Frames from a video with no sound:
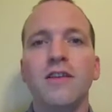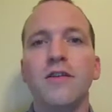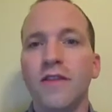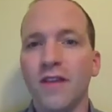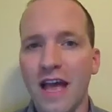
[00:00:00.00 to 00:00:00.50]

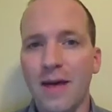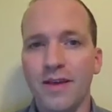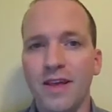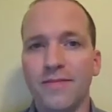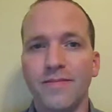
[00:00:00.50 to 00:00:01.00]
feel
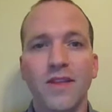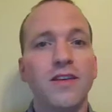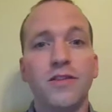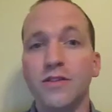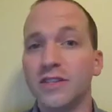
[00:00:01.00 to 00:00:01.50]
happy,
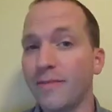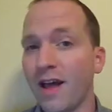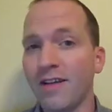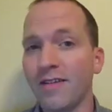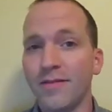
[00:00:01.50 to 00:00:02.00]
you
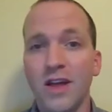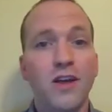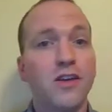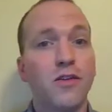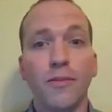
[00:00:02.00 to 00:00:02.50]
smile,
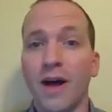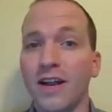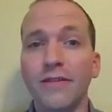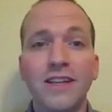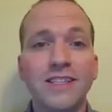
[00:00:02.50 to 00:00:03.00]
your body
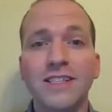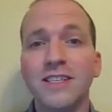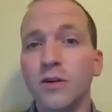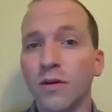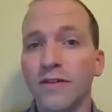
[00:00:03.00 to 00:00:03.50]
releases
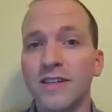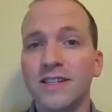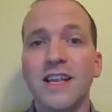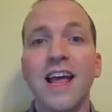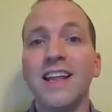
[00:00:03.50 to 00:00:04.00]

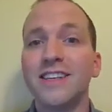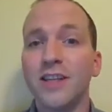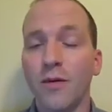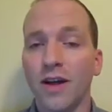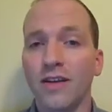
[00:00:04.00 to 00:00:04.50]
endorphins, and
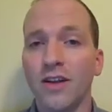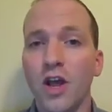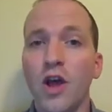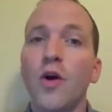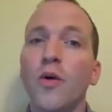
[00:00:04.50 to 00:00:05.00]
so on.
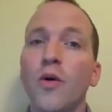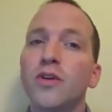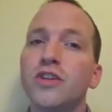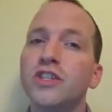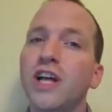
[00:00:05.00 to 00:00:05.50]
We're
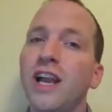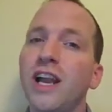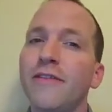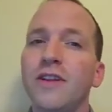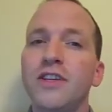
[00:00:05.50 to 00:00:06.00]
just
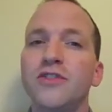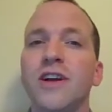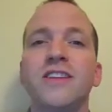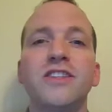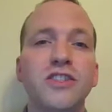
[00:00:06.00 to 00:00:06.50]
cleverly
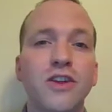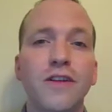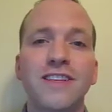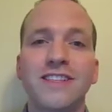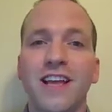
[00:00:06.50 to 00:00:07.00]
trying to start
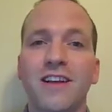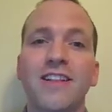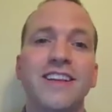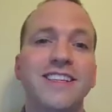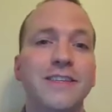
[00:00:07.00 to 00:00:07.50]
the cycle
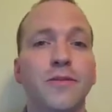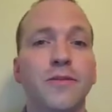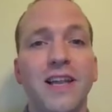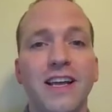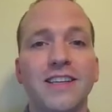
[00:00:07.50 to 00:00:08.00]
in a different
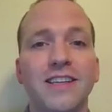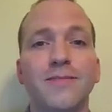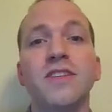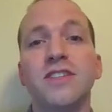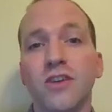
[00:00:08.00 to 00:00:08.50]
place,
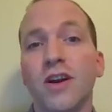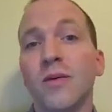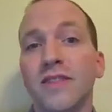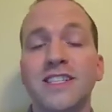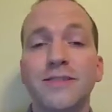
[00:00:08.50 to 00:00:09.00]
starting
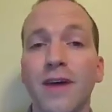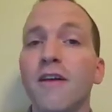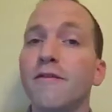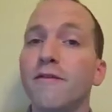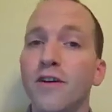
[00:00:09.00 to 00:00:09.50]
with the smile
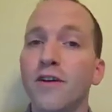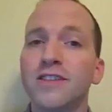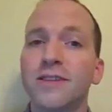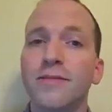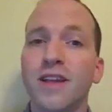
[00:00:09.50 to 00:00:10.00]

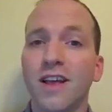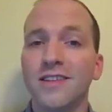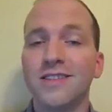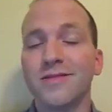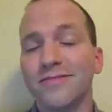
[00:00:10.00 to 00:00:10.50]
first
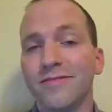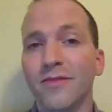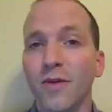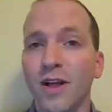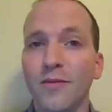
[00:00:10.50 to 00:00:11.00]
because,
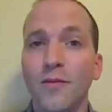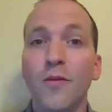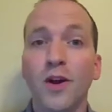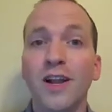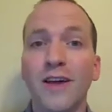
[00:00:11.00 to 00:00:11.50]
well, we're clever